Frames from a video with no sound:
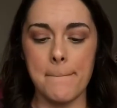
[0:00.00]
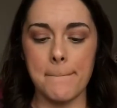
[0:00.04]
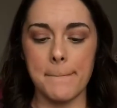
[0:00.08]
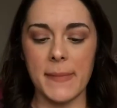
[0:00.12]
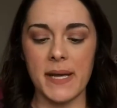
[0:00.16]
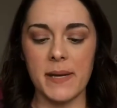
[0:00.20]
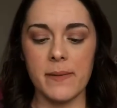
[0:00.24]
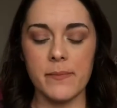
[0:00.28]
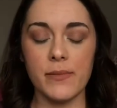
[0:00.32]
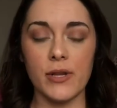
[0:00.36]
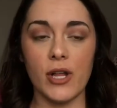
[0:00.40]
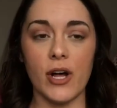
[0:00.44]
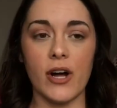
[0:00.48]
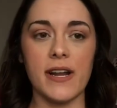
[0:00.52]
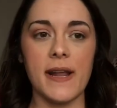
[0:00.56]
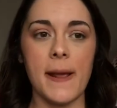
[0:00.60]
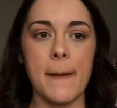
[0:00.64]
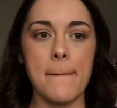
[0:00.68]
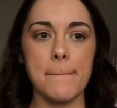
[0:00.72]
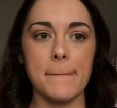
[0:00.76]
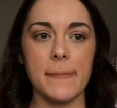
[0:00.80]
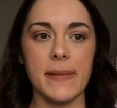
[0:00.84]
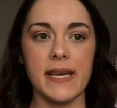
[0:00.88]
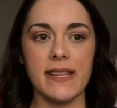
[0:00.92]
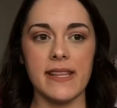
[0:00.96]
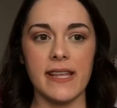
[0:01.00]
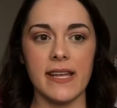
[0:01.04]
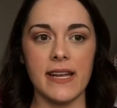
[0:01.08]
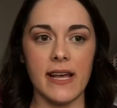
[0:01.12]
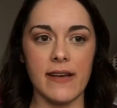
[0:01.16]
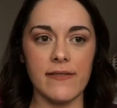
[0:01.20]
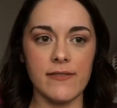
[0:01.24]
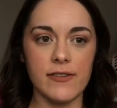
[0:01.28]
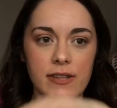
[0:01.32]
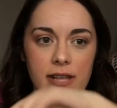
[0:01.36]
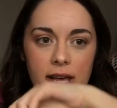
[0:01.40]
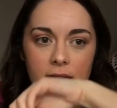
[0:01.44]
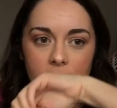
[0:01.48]
and blot it, and then
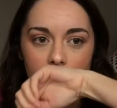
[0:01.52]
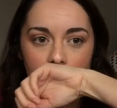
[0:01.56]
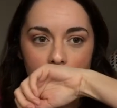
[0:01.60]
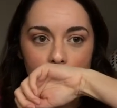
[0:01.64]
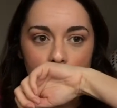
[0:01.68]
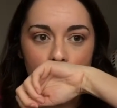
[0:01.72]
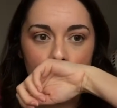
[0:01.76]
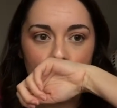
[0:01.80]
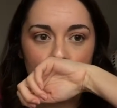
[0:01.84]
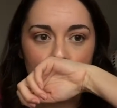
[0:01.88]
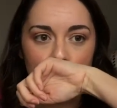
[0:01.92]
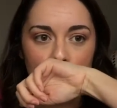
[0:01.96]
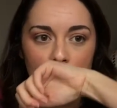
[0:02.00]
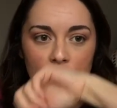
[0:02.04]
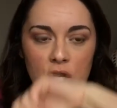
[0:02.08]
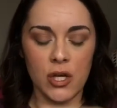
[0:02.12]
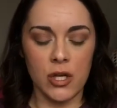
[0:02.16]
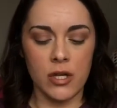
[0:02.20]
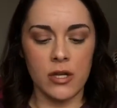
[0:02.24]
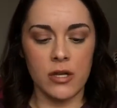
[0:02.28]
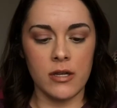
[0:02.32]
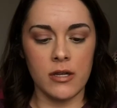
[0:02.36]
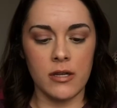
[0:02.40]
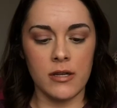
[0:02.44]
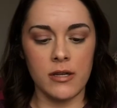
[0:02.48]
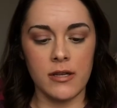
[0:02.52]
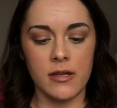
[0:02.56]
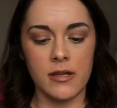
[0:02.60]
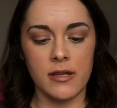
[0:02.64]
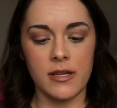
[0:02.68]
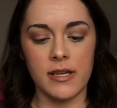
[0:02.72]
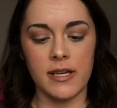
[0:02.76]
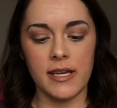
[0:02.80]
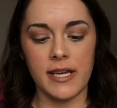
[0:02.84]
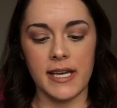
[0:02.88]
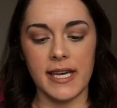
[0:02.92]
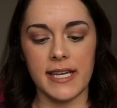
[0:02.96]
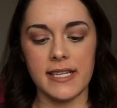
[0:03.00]
after that,
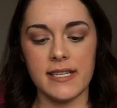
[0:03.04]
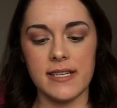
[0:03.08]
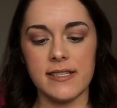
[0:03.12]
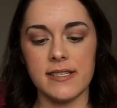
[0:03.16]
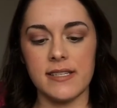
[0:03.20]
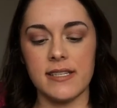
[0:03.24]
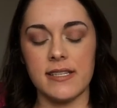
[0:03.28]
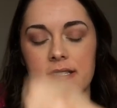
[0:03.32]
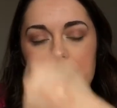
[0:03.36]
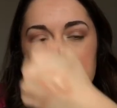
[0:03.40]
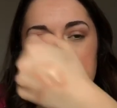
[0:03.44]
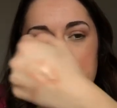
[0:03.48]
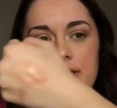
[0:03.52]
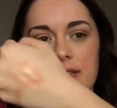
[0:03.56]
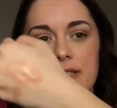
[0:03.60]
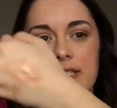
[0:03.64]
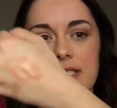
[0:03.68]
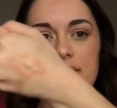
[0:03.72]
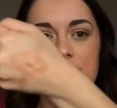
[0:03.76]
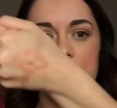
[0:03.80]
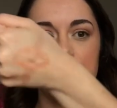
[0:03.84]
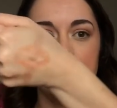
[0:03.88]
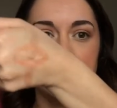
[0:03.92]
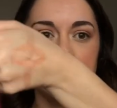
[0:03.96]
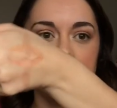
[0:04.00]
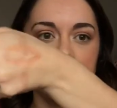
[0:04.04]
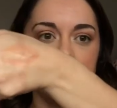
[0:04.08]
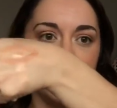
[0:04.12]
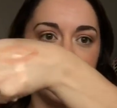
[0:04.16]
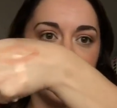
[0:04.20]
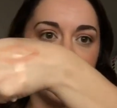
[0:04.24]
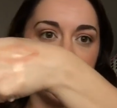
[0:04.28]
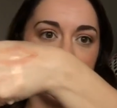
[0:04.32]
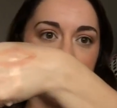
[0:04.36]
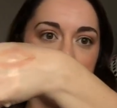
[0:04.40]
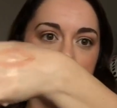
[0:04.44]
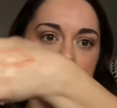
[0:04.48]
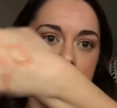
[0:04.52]
it still transfers a
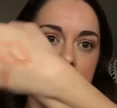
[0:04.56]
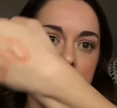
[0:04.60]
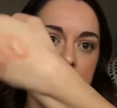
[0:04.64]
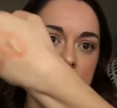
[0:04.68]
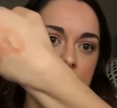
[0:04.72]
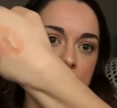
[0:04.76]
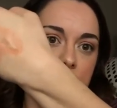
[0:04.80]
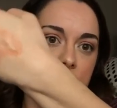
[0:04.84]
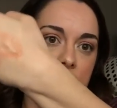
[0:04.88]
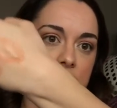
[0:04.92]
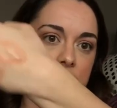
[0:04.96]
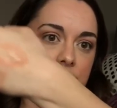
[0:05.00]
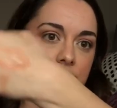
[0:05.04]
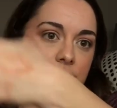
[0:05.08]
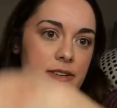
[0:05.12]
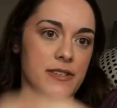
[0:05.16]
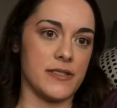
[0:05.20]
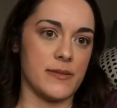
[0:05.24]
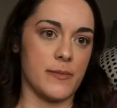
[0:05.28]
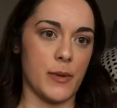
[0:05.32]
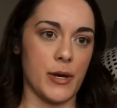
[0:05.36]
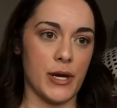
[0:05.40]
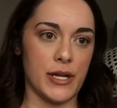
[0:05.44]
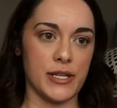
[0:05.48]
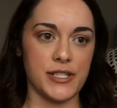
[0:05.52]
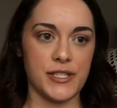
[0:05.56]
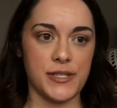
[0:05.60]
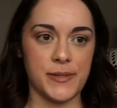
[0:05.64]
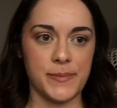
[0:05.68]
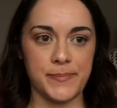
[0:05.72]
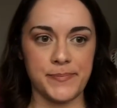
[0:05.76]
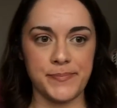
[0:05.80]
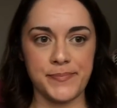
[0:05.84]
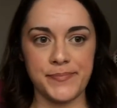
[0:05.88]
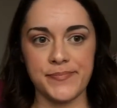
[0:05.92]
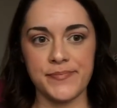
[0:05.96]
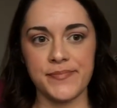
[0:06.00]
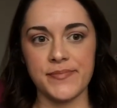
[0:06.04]
little bit, but it doesn't transfer as much.
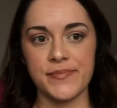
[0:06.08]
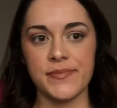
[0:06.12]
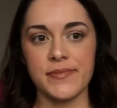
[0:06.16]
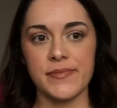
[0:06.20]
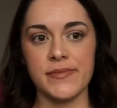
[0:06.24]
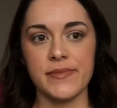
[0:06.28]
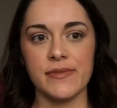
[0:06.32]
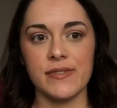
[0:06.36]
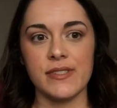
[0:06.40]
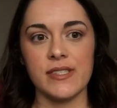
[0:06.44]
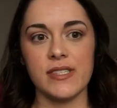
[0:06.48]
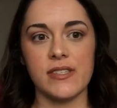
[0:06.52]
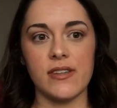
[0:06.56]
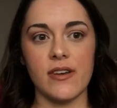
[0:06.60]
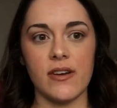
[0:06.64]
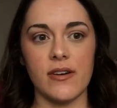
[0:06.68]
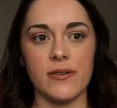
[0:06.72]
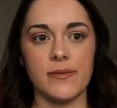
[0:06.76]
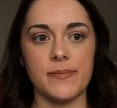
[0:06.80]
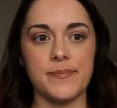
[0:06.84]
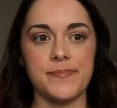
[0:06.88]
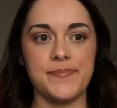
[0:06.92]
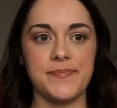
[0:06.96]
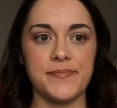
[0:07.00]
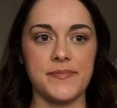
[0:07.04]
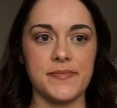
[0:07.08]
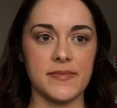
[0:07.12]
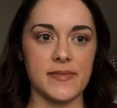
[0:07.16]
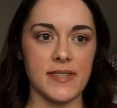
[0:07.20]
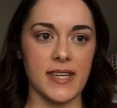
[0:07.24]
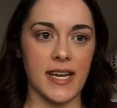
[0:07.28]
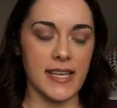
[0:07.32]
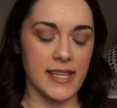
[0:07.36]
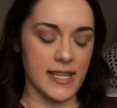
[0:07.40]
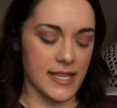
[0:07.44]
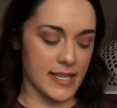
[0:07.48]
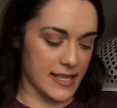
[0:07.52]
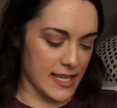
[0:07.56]
So
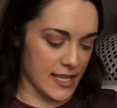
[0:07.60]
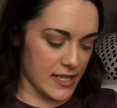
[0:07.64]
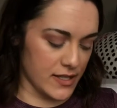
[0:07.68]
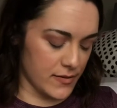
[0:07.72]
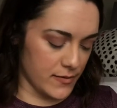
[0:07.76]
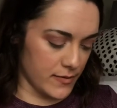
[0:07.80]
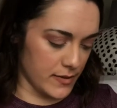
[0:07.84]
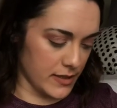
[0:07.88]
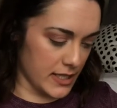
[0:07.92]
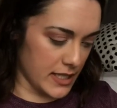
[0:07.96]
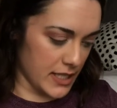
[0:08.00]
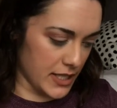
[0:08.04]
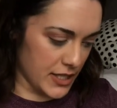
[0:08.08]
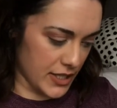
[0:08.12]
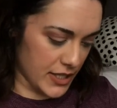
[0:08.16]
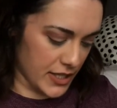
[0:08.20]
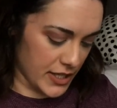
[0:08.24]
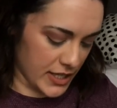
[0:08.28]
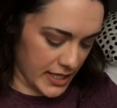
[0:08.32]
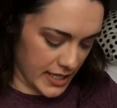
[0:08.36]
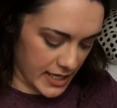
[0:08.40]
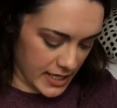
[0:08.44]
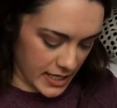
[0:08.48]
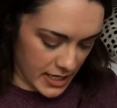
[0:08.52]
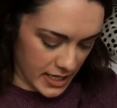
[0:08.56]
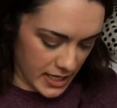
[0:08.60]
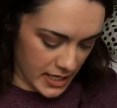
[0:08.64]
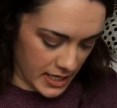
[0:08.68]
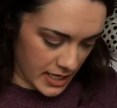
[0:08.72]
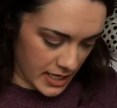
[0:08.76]
I think that's really good.